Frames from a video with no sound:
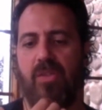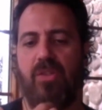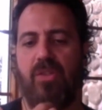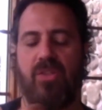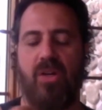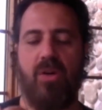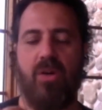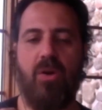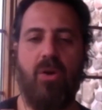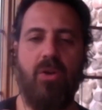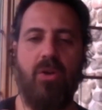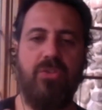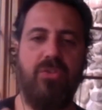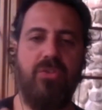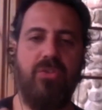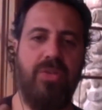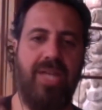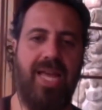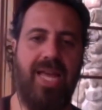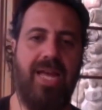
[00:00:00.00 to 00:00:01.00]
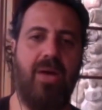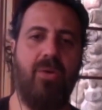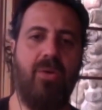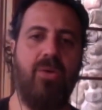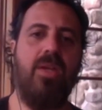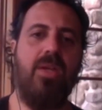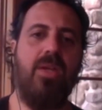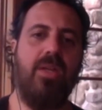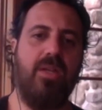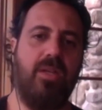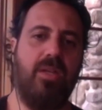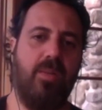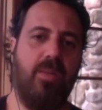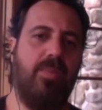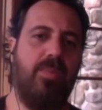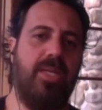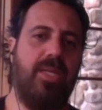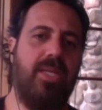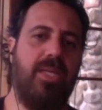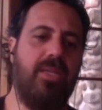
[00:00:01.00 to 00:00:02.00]
are also now
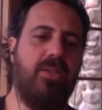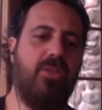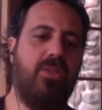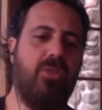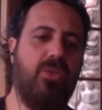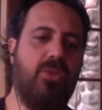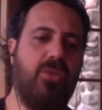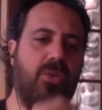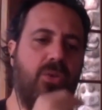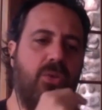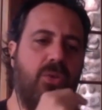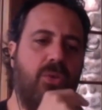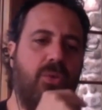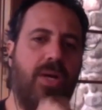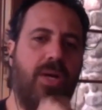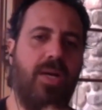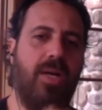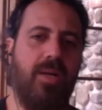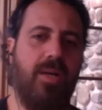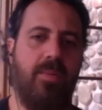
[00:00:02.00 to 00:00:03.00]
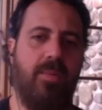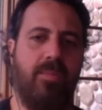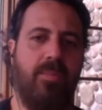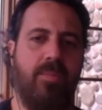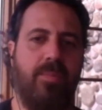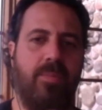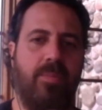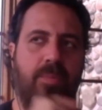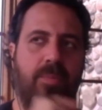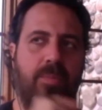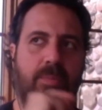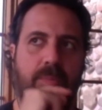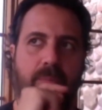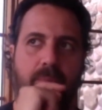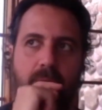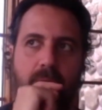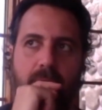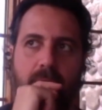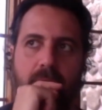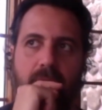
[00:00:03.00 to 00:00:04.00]
committing to
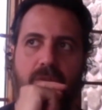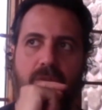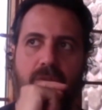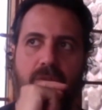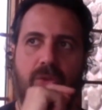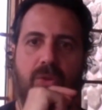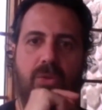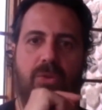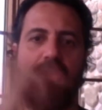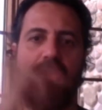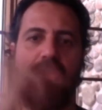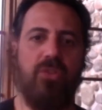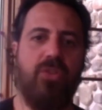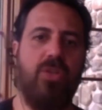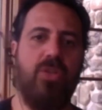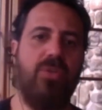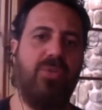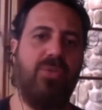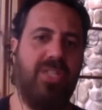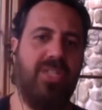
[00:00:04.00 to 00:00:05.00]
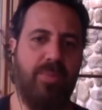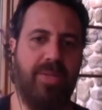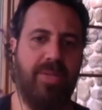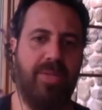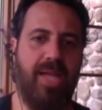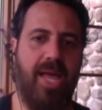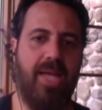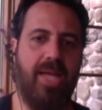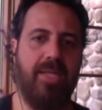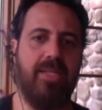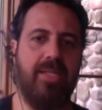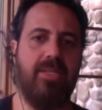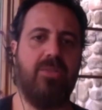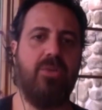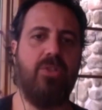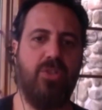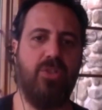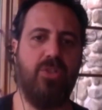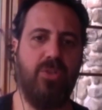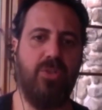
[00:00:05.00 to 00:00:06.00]
serving the planet or
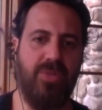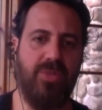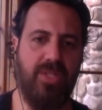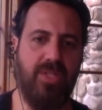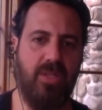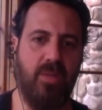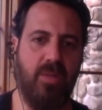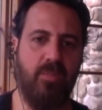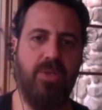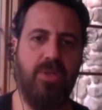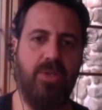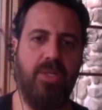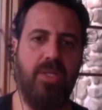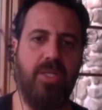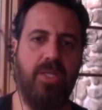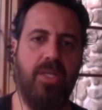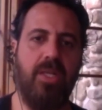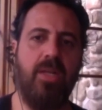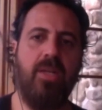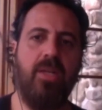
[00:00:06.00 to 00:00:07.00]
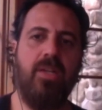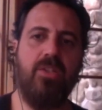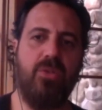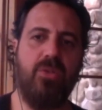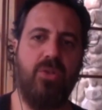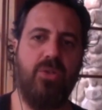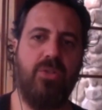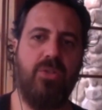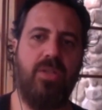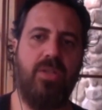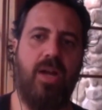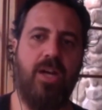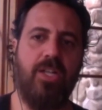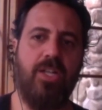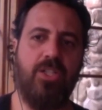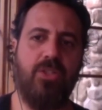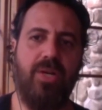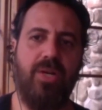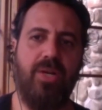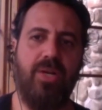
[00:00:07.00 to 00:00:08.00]
serving community. So our
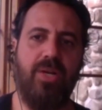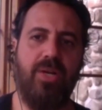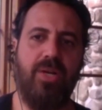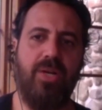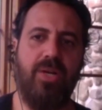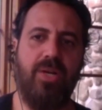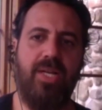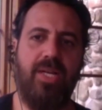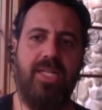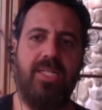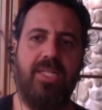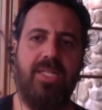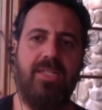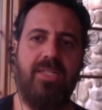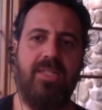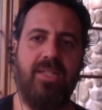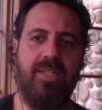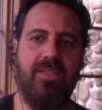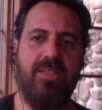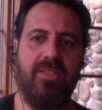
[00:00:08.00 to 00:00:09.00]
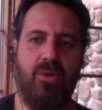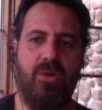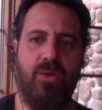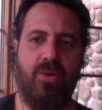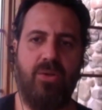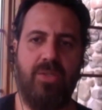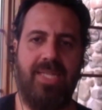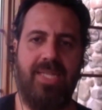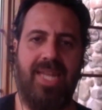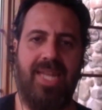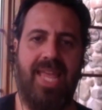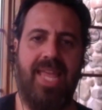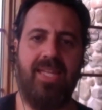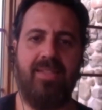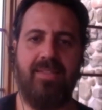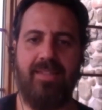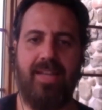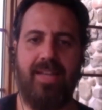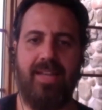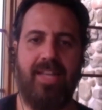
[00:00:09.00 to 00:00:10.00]
training doesn't only
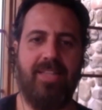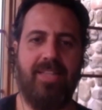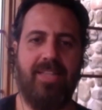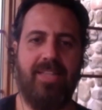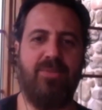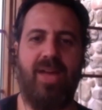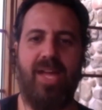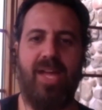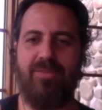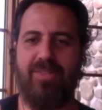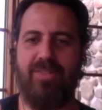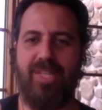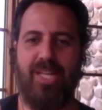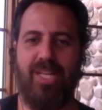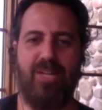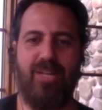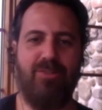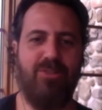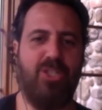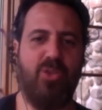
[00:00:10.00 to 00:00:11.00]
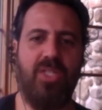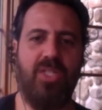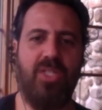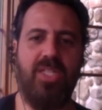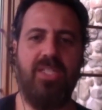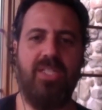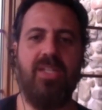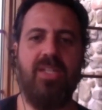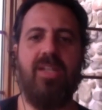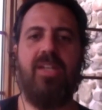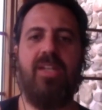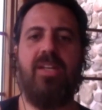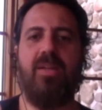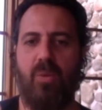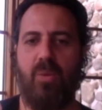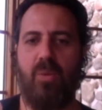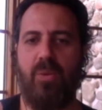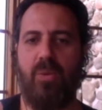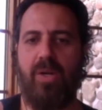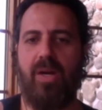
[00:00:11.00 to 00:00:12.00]
end at the 5-day retreat,
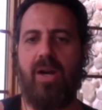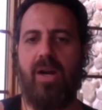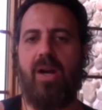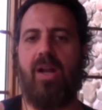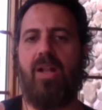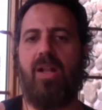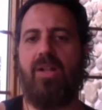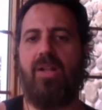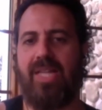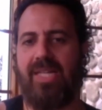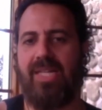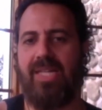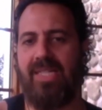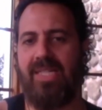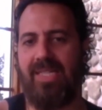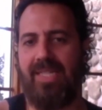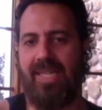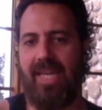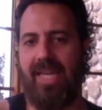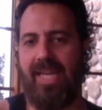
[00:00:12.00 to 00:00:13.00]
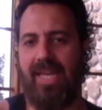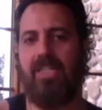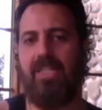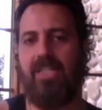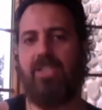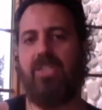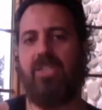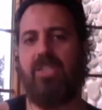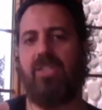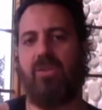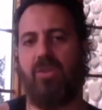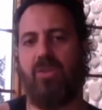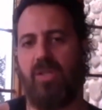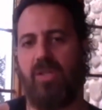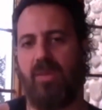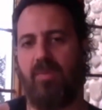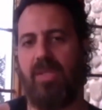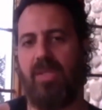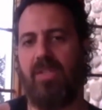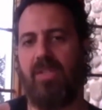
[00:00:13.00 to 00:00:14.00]
but we are all then engaged
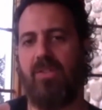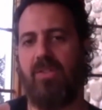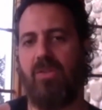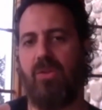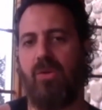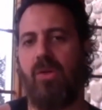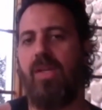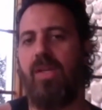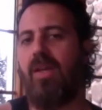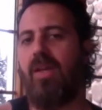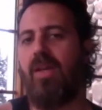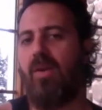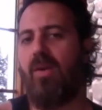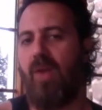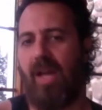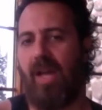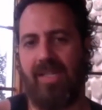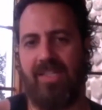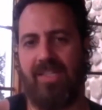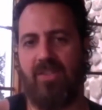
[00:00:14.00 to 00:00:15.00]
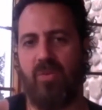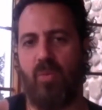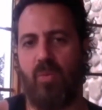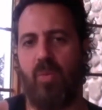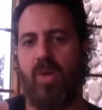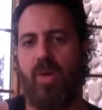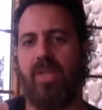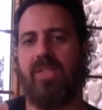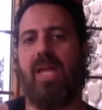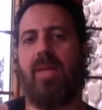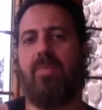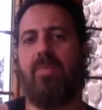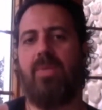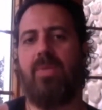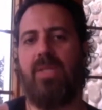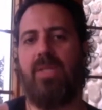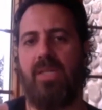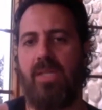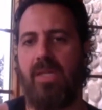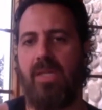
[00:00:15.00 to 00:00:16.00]
to commit to at least one
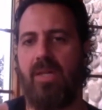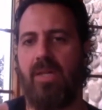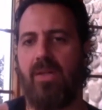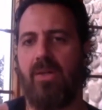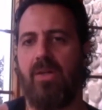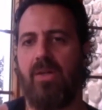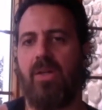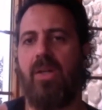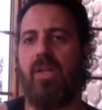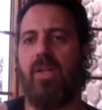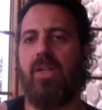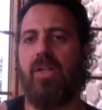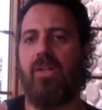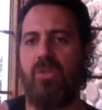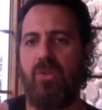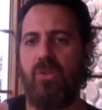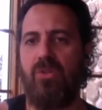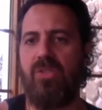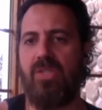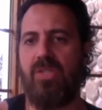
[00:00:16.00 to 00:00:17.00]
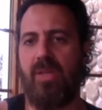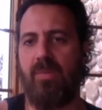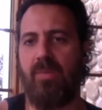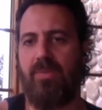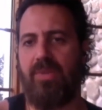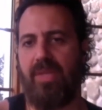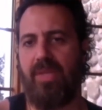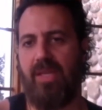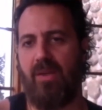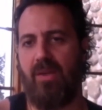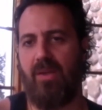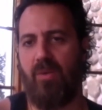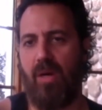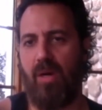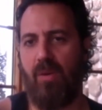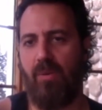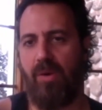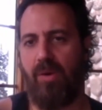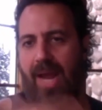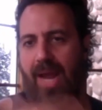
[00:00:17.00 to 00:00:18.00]
time in the year, do
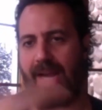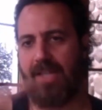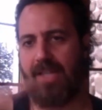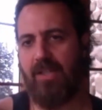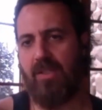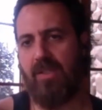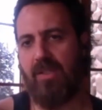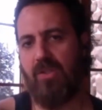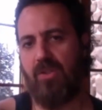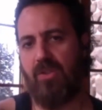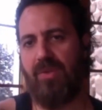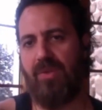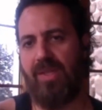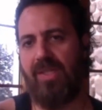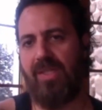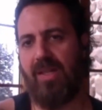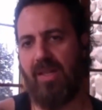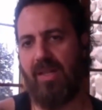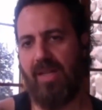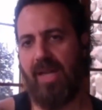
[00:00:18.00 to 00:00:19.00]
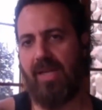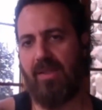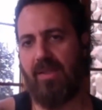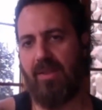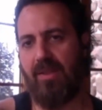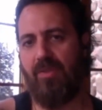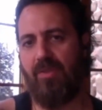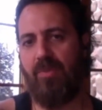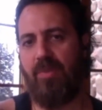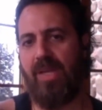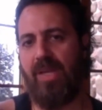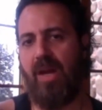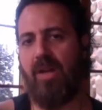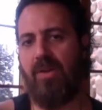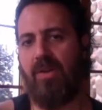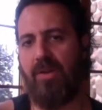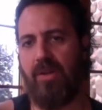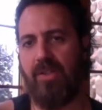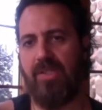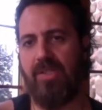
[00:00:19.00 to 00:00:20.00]
something where we're actually serving the
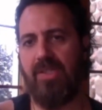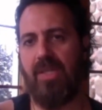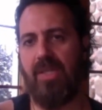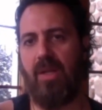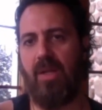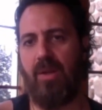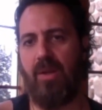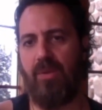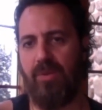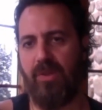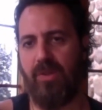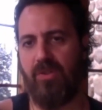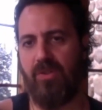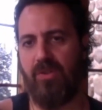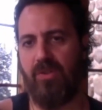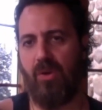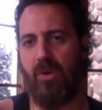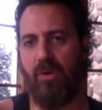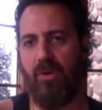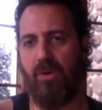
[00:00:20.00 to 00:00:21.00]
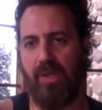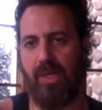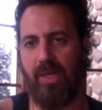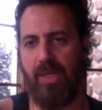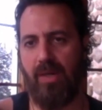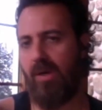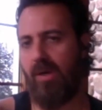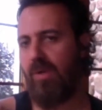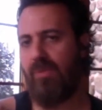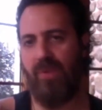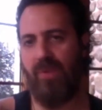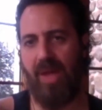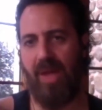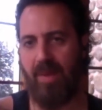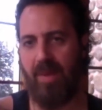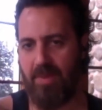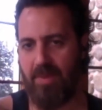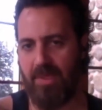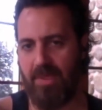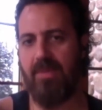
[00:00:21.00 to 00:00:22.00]
collective beyond ourselves, our story,
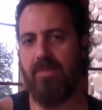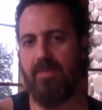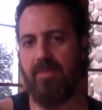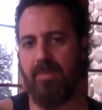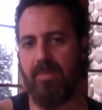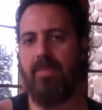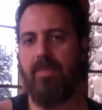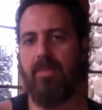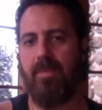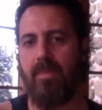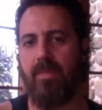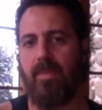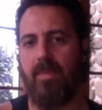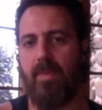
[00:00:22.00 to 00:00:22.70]
our families.